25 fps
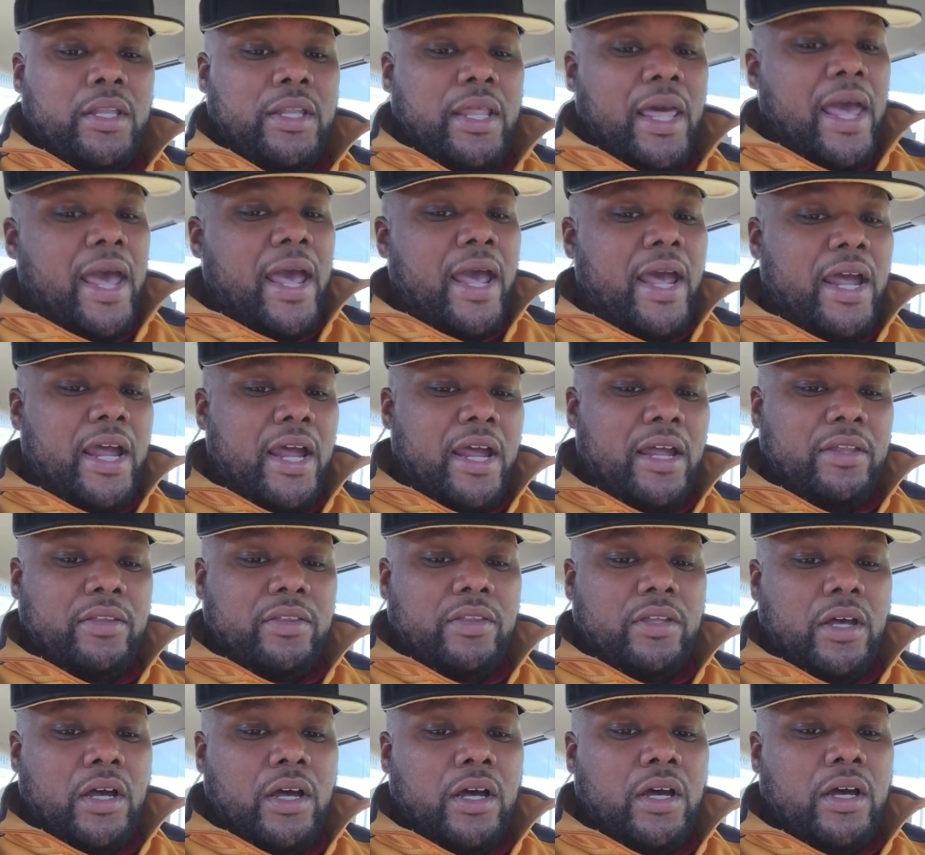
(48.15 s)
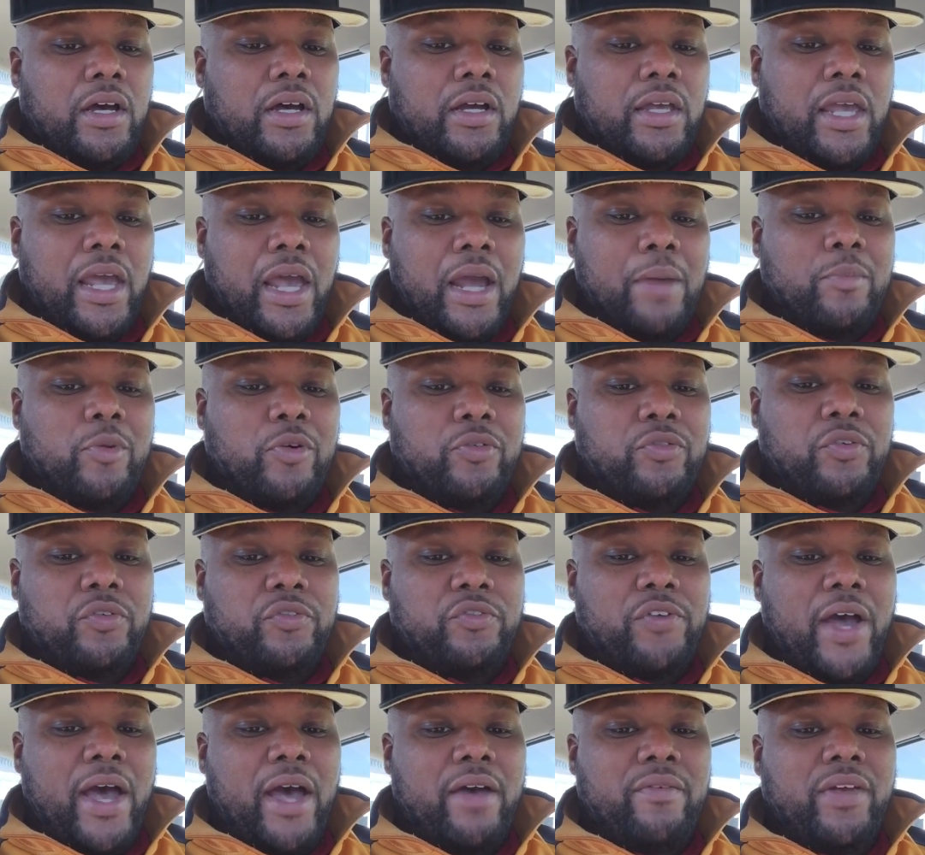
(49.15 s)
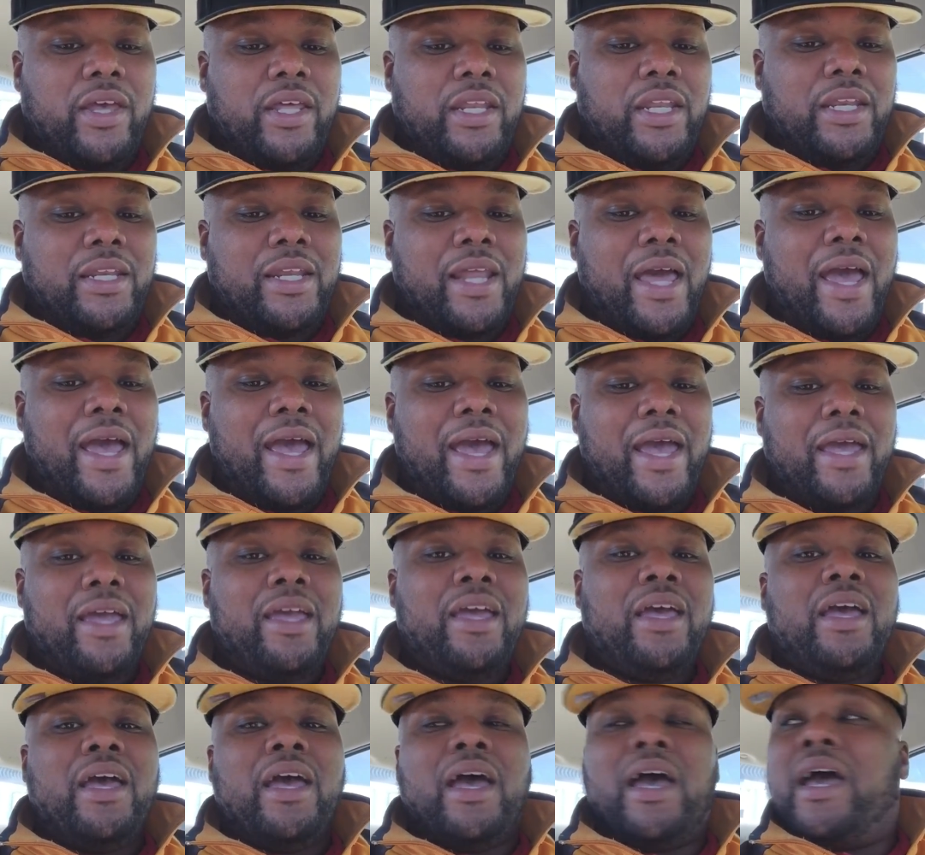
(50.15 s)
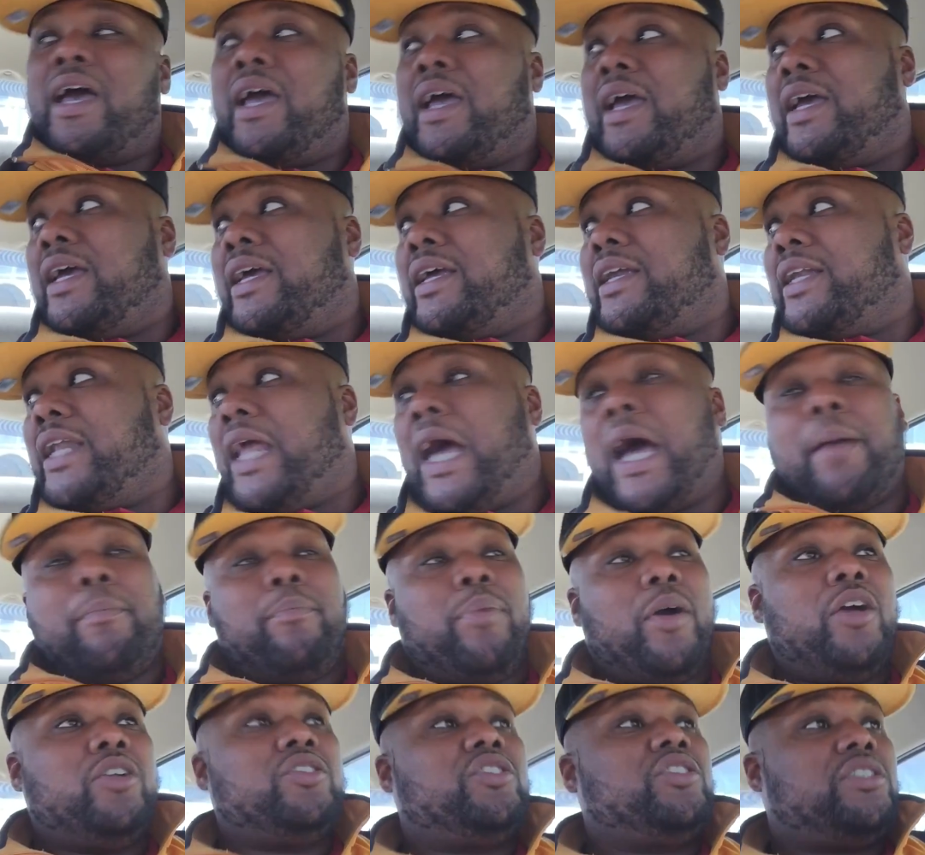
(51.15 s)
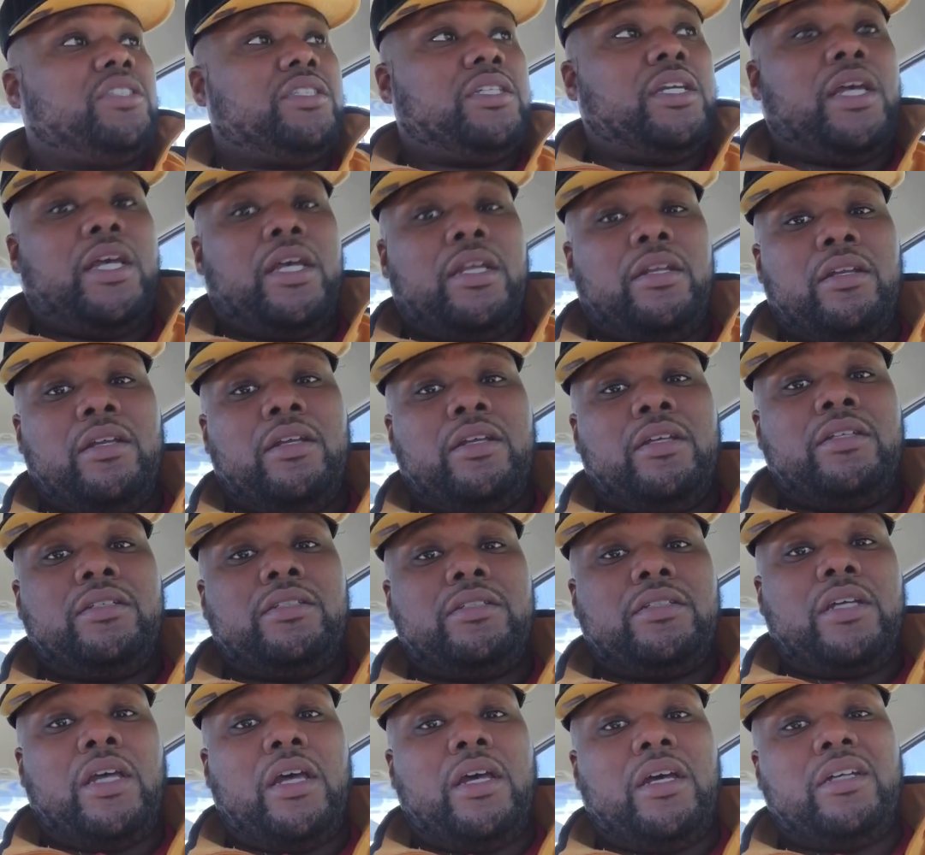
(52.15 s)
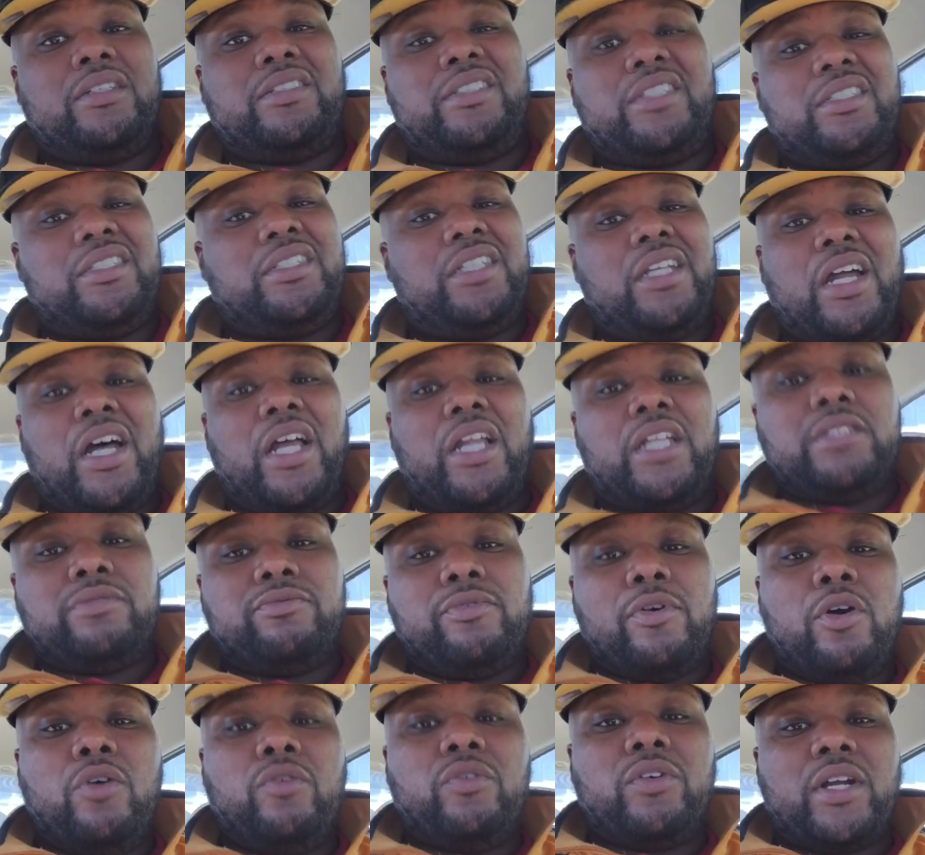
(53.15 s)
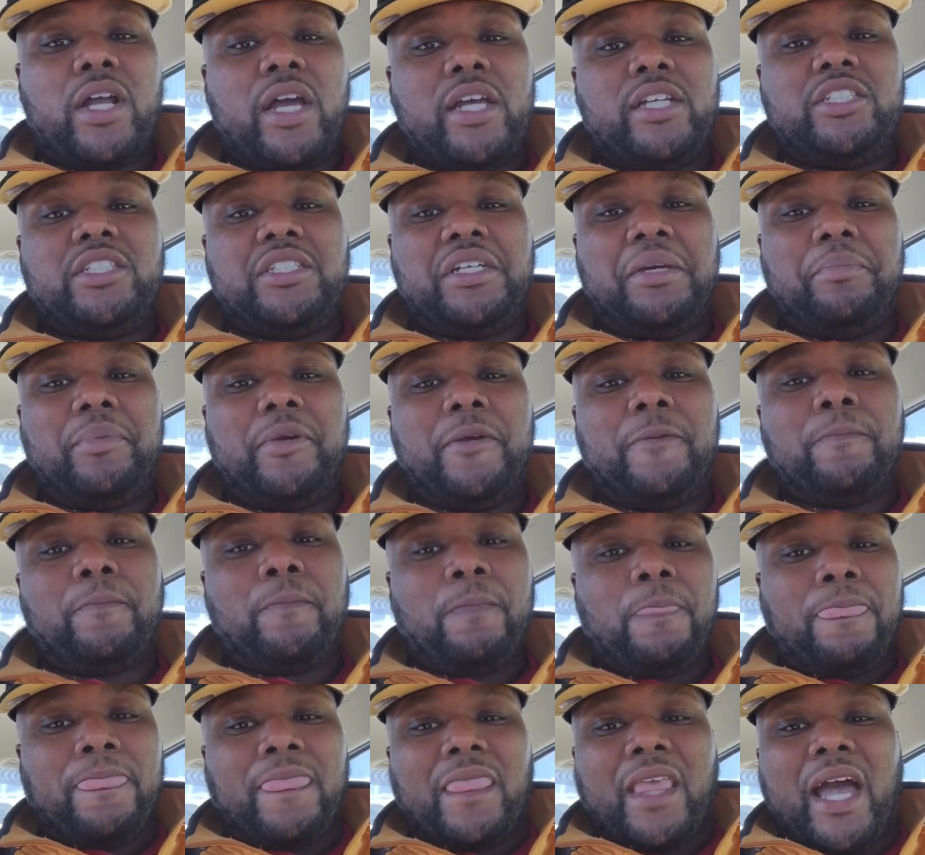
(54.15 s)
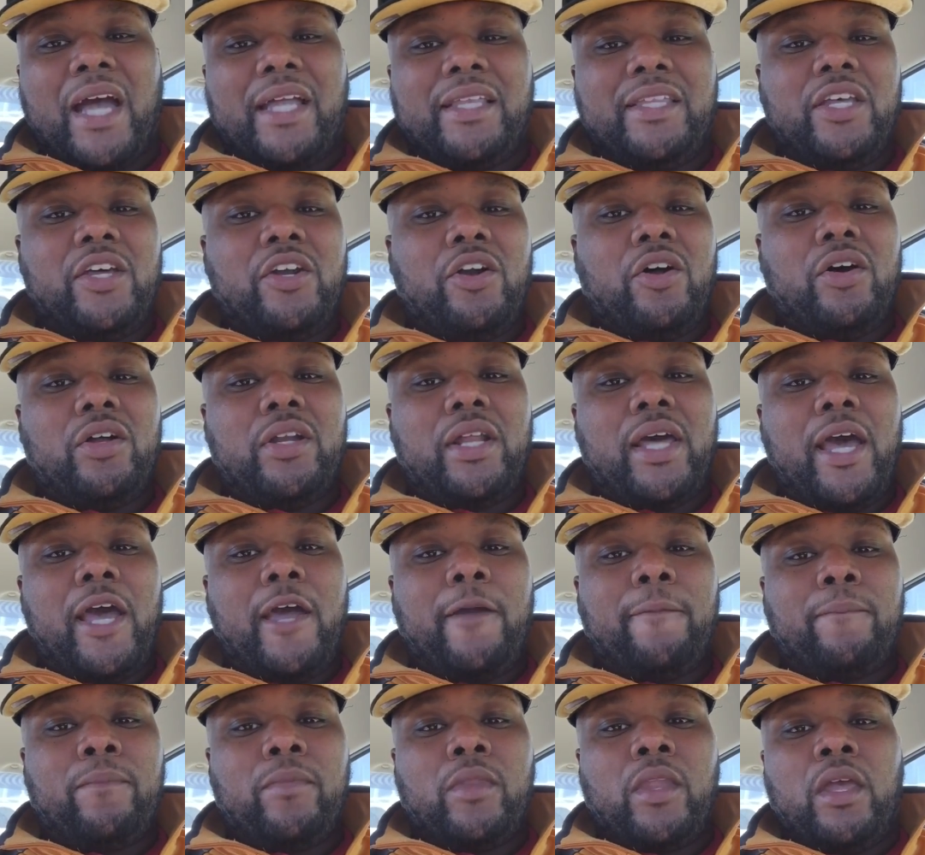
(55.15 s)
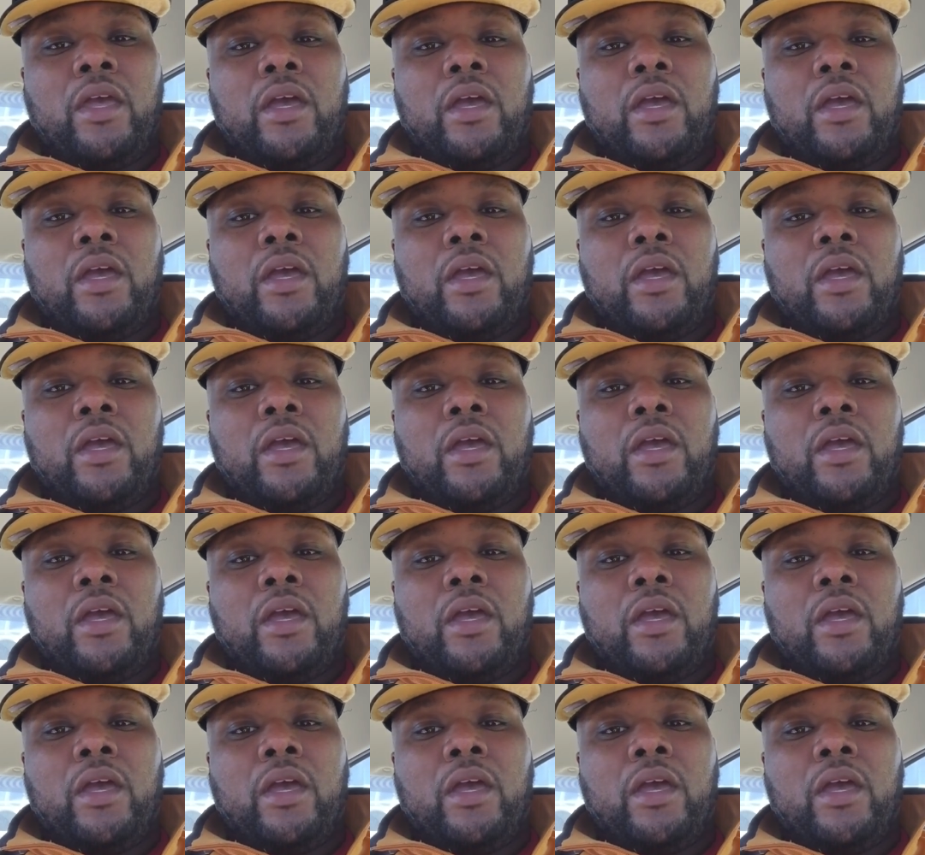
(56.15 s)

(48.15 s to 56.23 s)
They had the camera for $589, and I purchased it, $60 for overnight shipping. I did all that.